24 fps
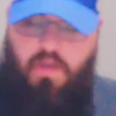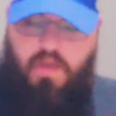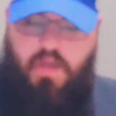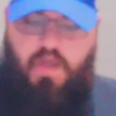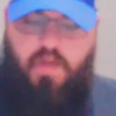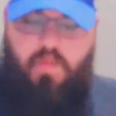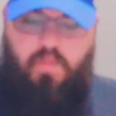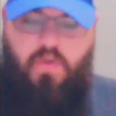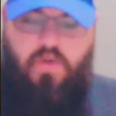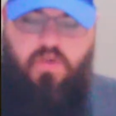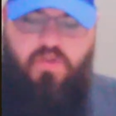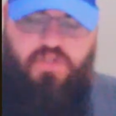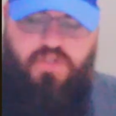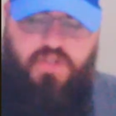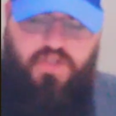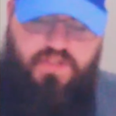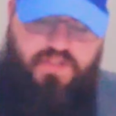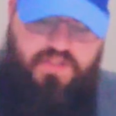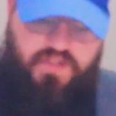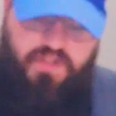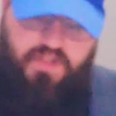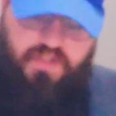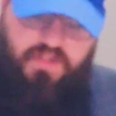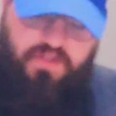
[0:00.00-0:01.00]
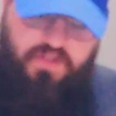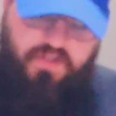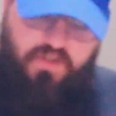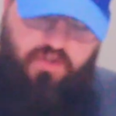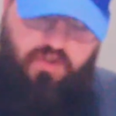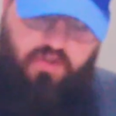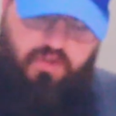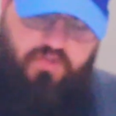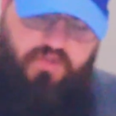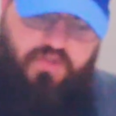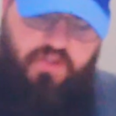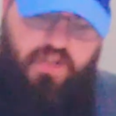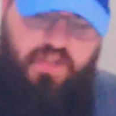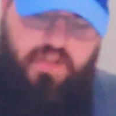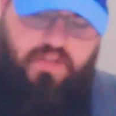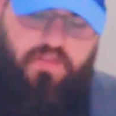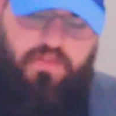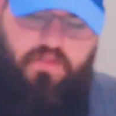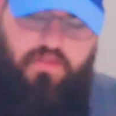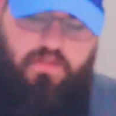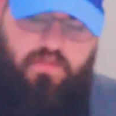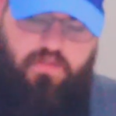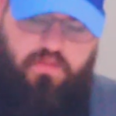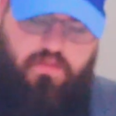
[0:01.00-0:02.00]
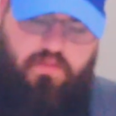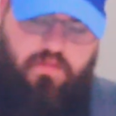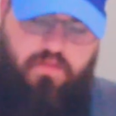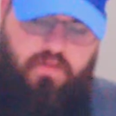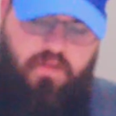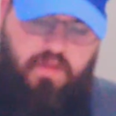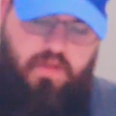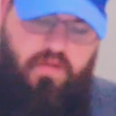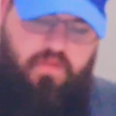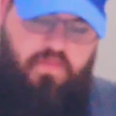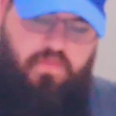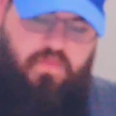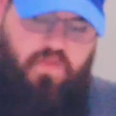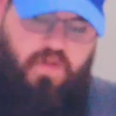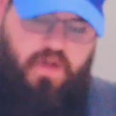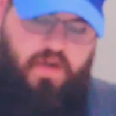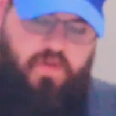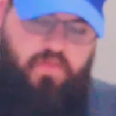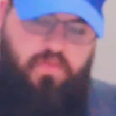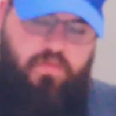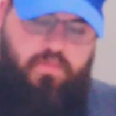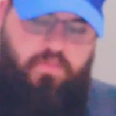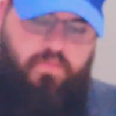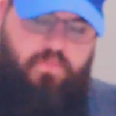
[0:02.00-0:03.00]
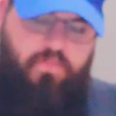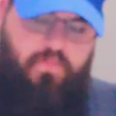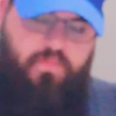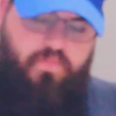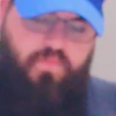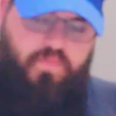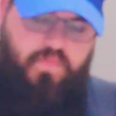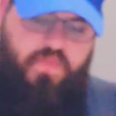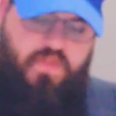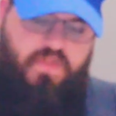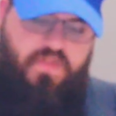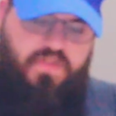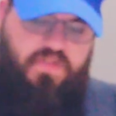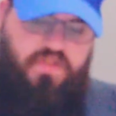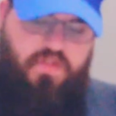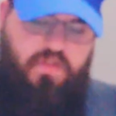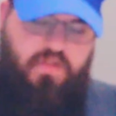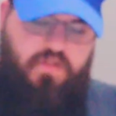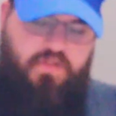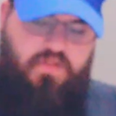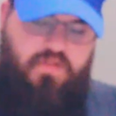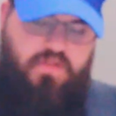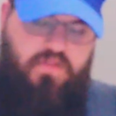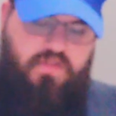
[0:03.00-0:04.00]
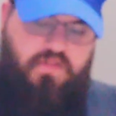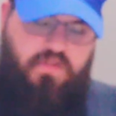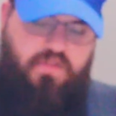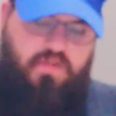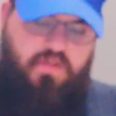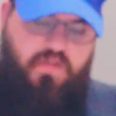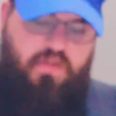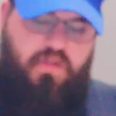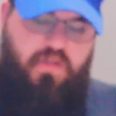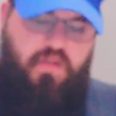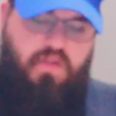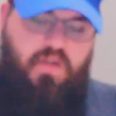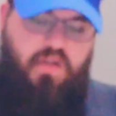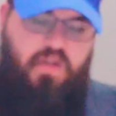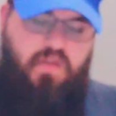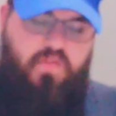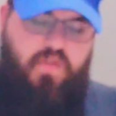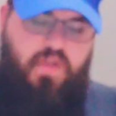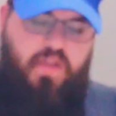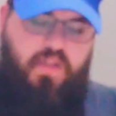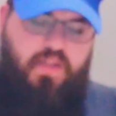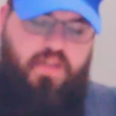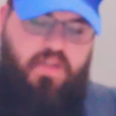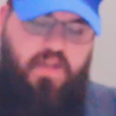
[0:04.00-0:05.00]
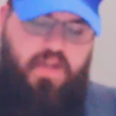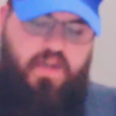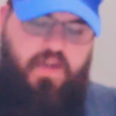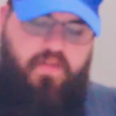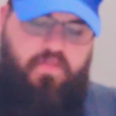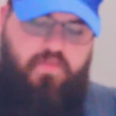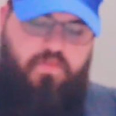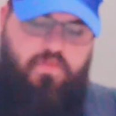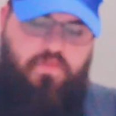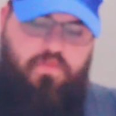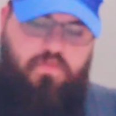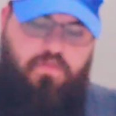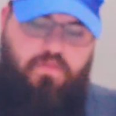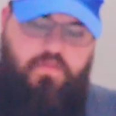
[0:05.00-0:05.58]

And Moshe sent to call Dathan and Abiram, the sons of Eliab,